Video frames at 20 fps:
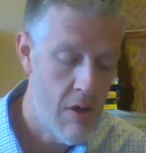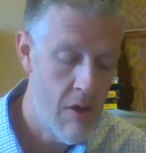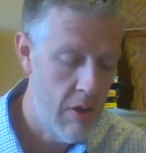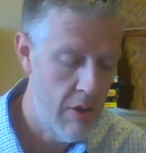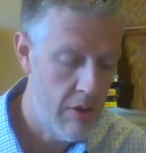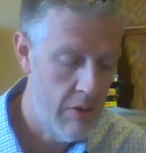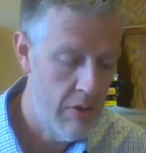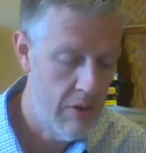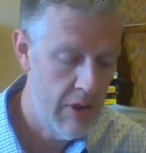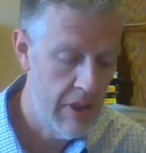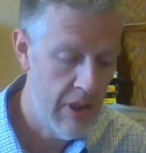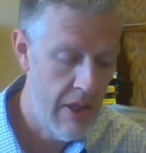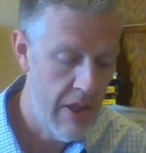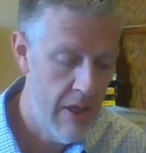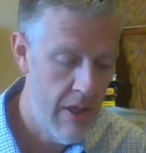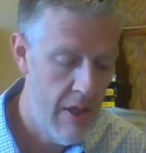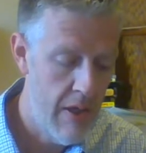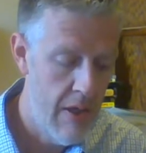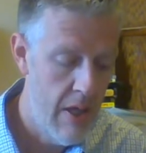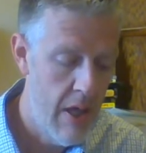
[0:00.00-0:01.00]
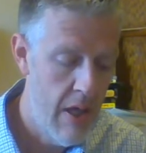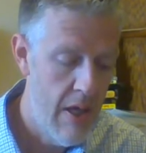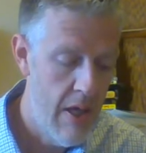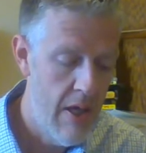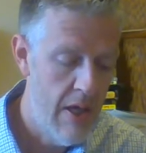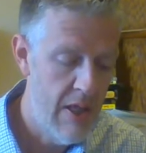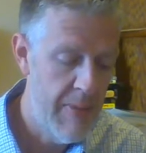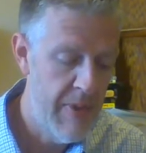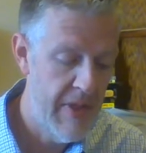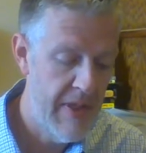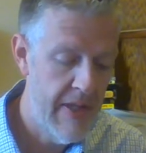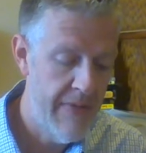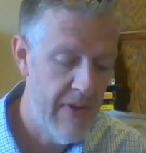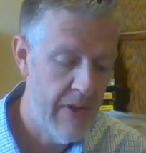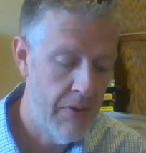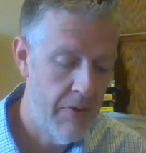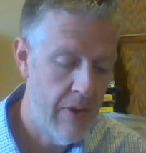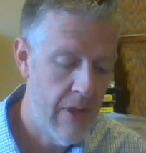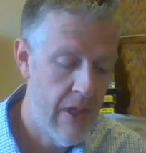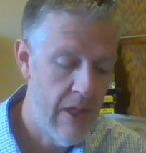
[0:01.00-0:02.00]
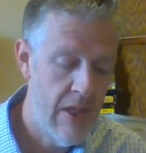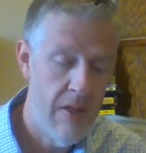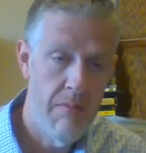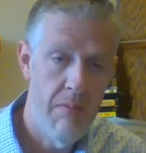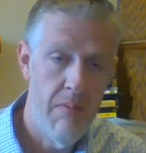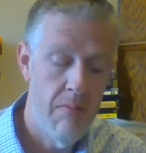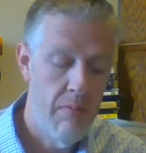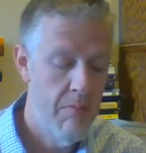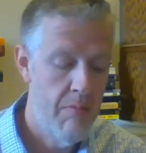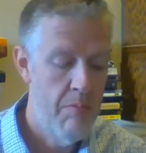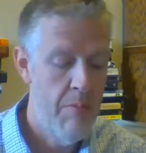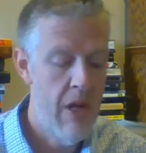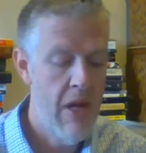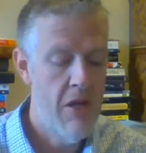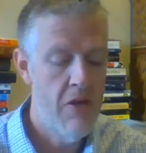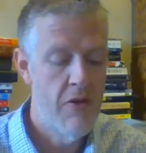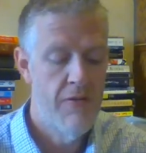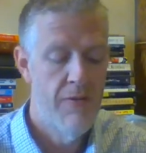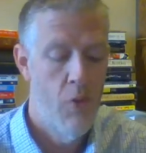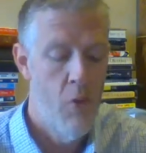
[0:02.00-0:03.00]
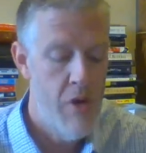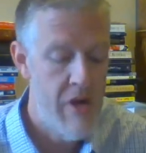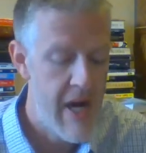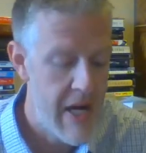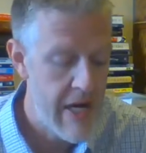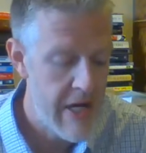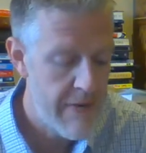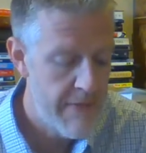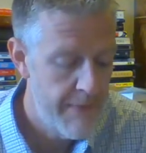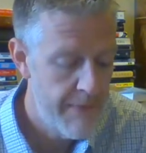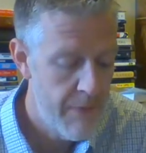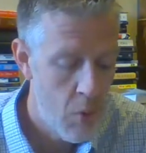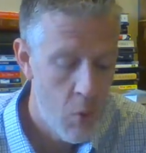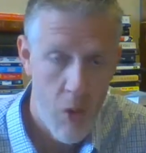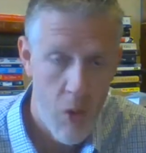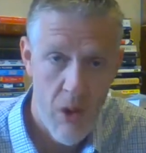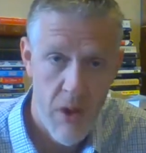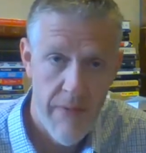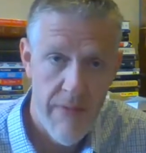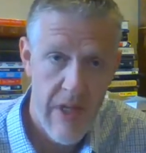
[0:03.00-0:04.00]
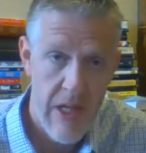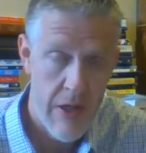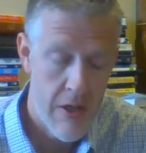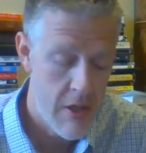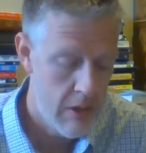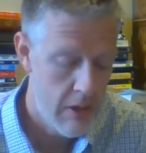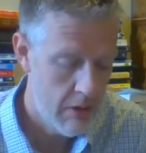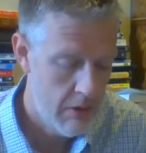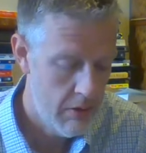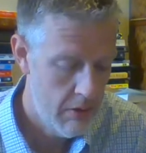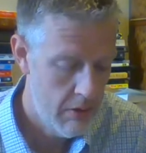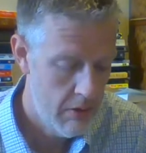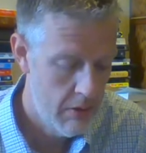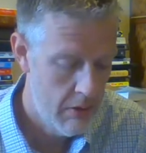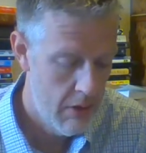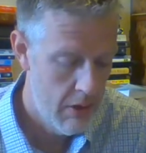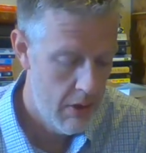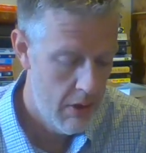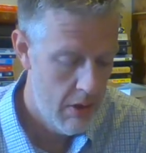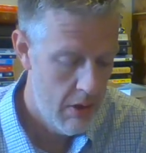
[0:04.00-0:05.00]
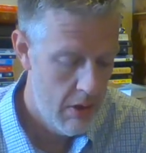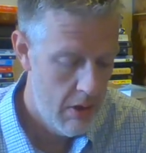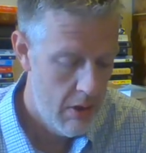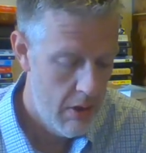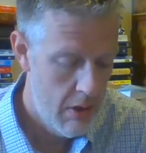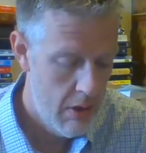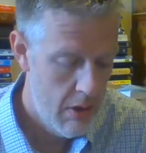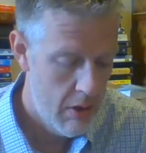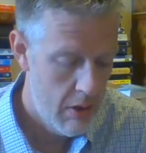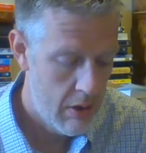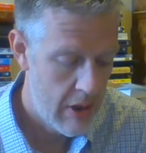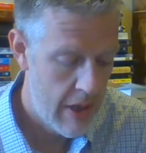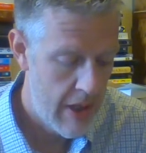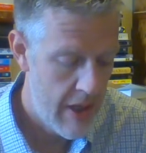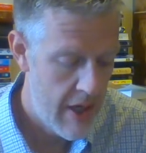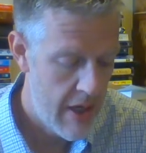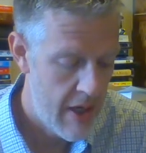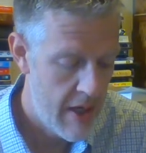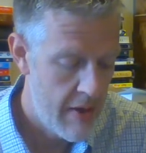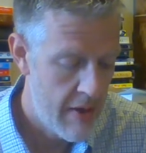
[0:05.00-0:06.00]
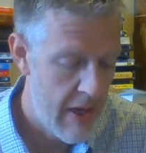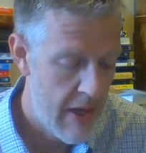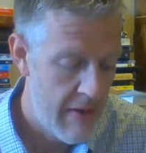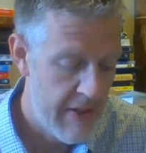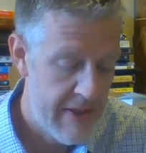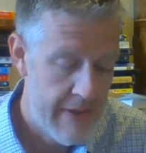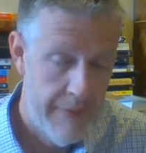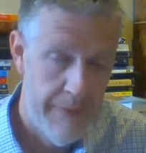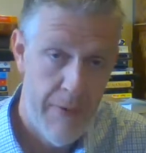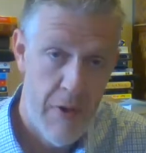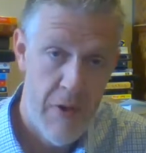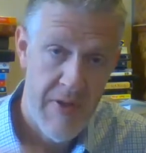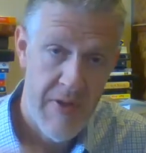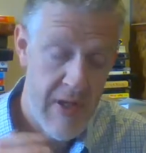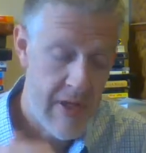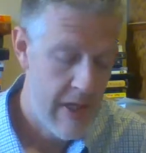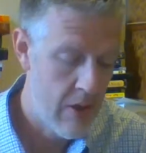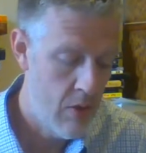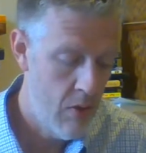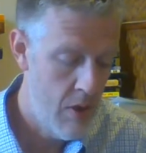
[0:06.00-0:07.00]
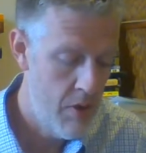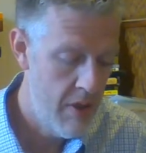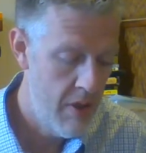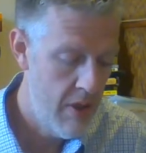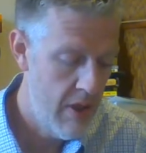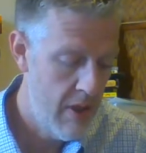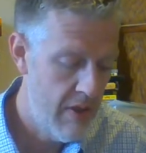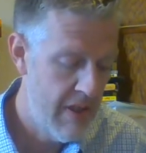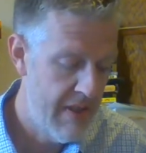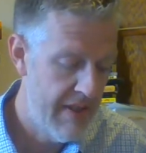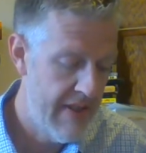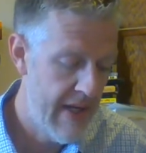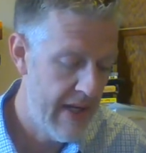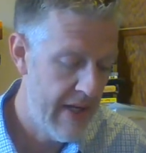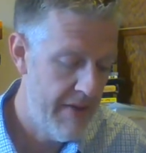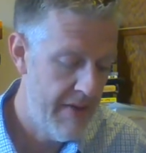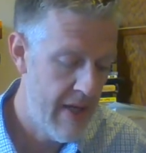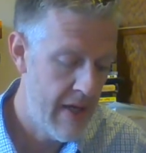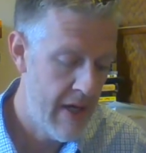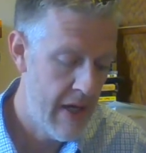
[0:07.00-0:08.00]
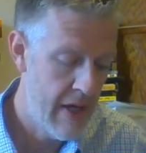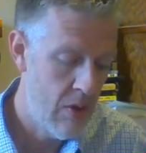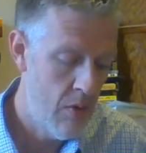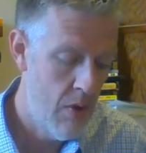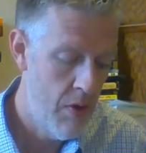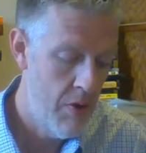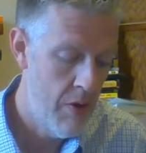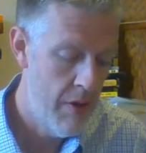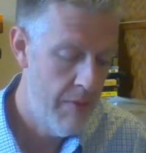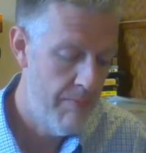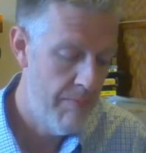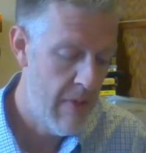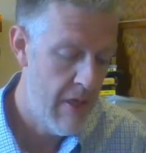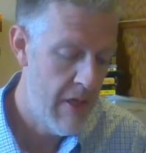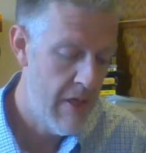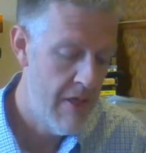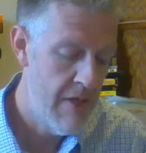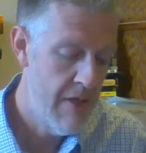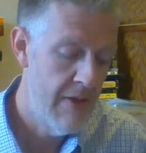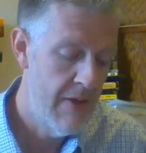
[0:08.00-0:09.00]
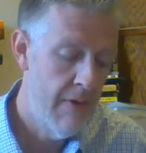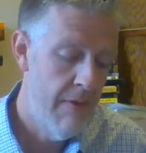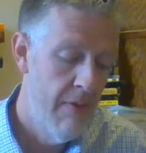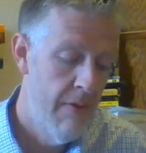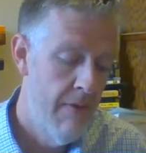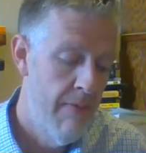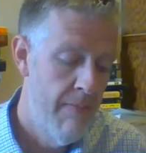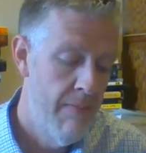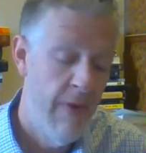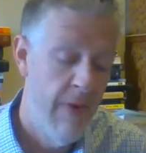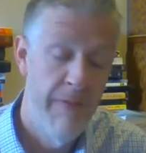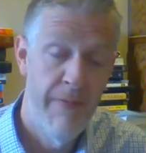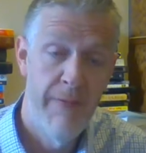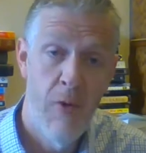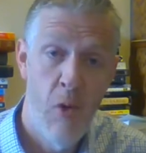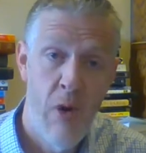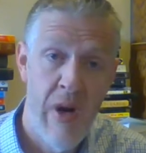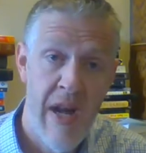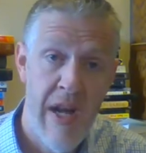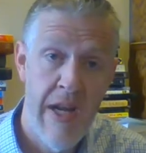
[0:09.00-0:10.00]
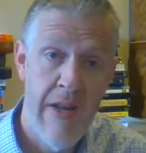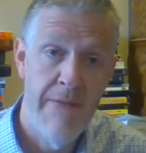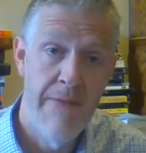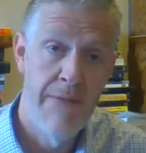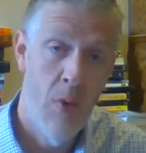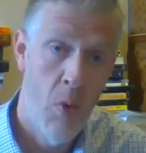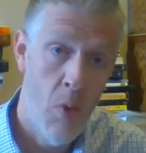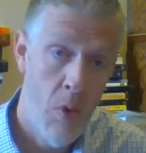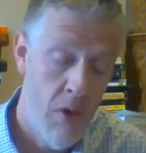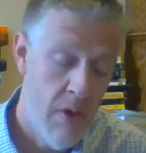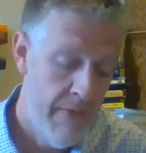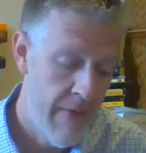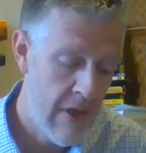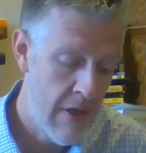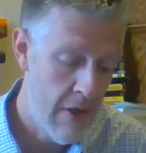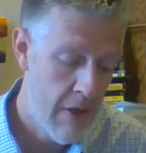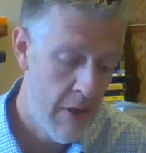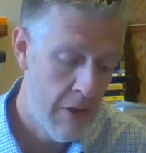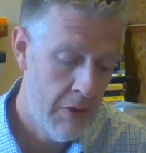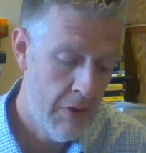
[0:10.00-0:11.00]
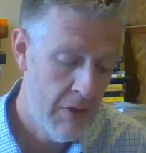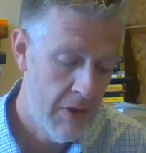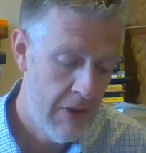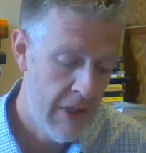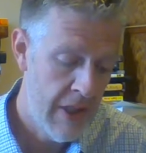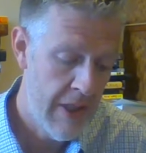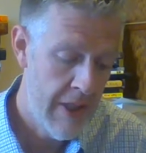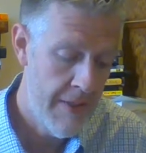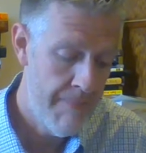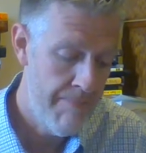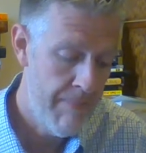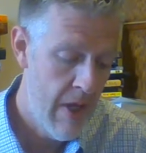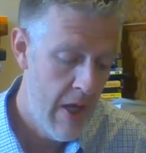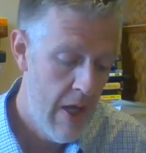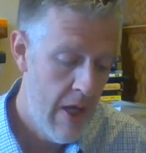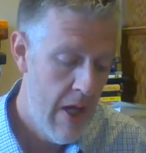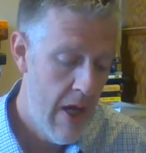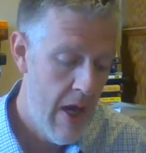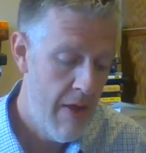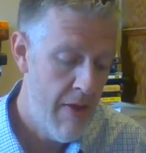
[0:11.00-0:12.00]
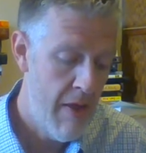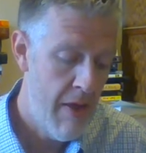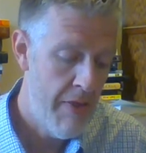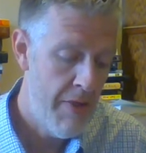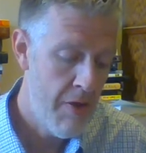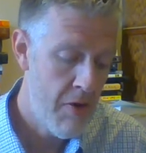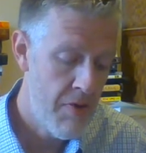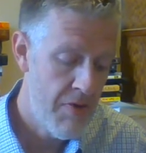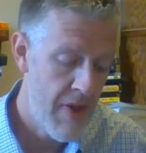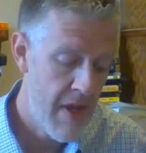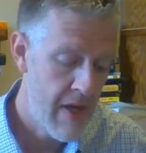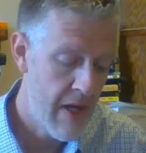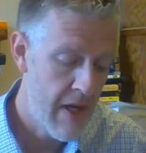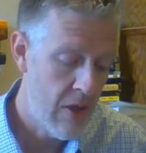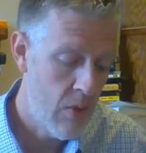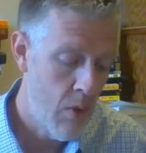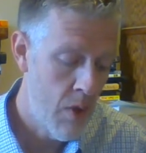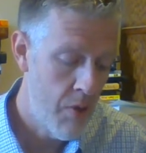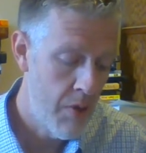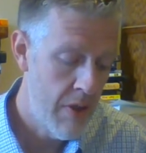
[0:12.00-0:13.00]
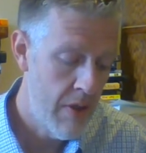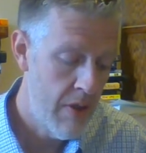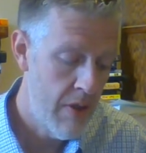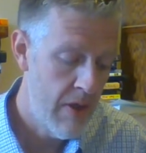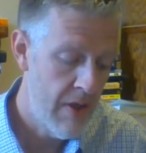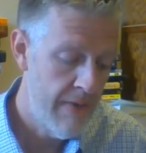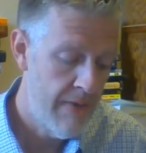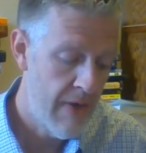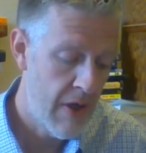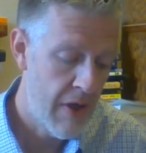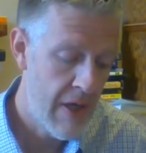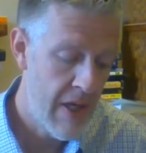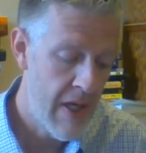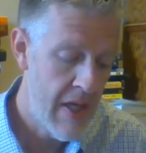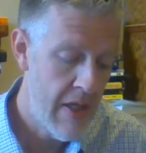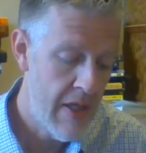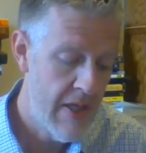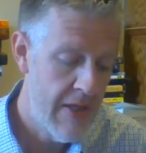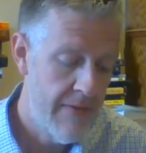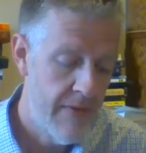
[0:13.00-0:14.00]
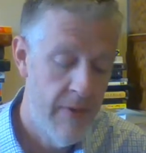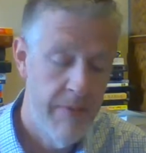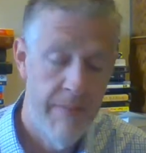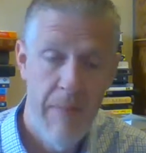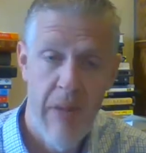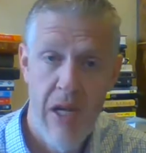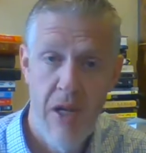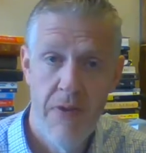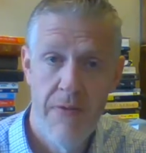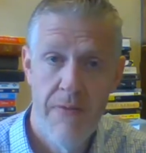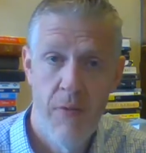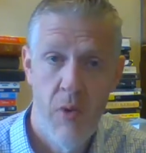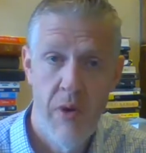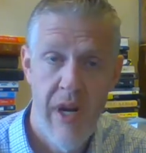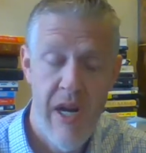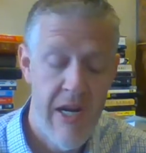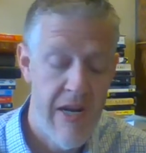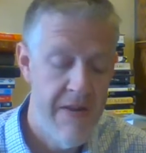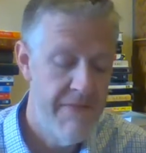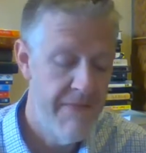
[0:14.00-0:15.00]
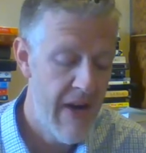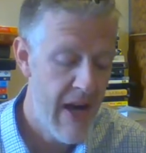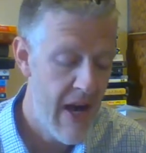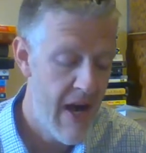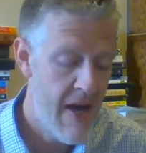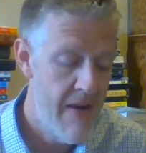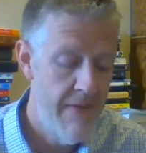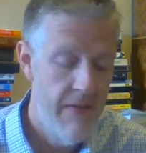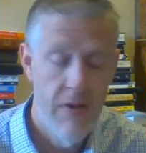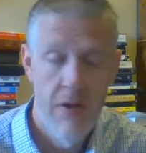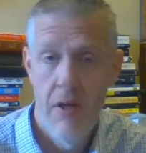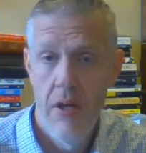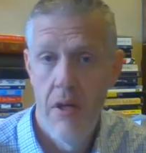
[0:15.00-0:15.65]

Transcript: article again, specifically page four ninety-four of the article. Okay, and that was the first thing I quoted, and the second thing I quoted is from four ninety-four of the article again. And the third thing I quoted at the very end is from page four ninety-five